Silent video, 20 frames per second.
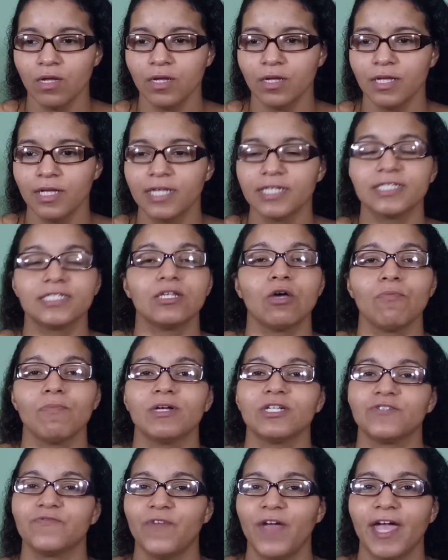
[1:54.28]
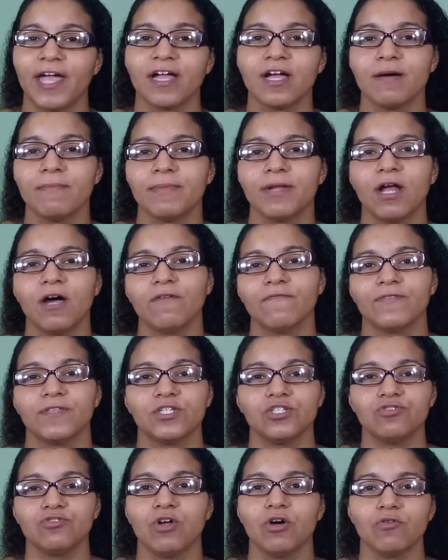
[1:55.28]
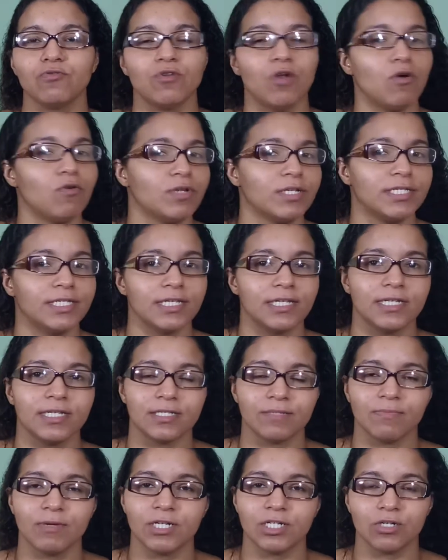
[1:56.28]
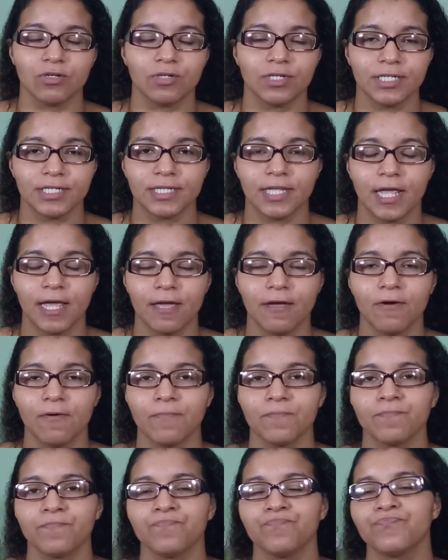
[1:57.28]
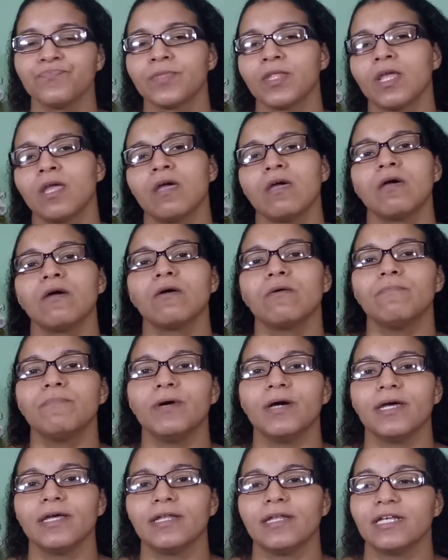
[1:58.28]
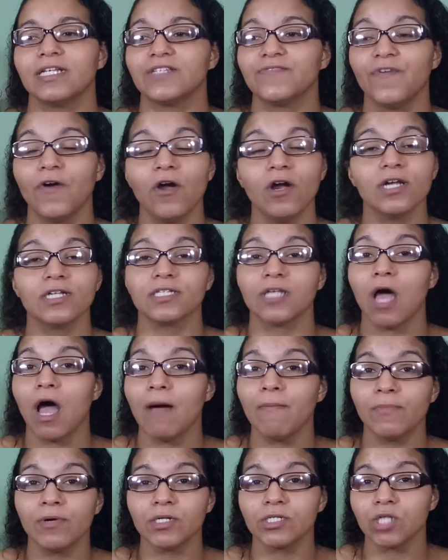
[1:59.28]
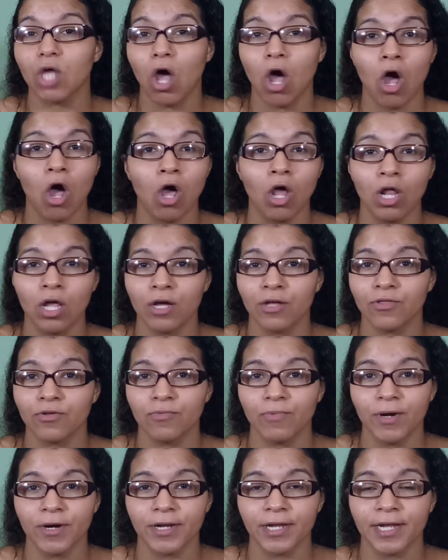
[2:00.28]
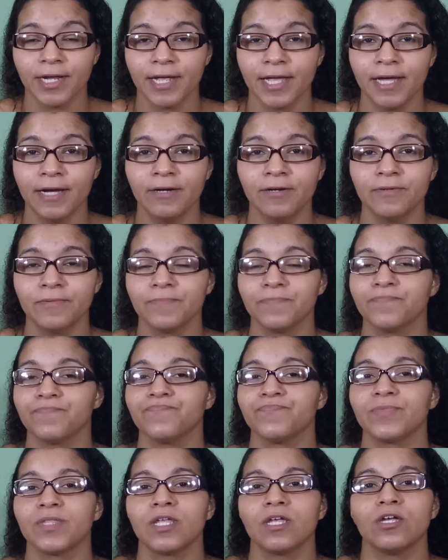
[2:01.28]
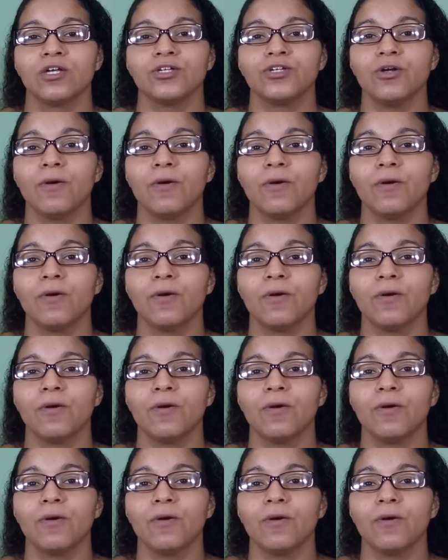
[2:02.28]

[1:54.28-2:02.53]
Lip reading: it's so much fat coming off that you don't notice it as much on the scale. But as far as almost all other working out, your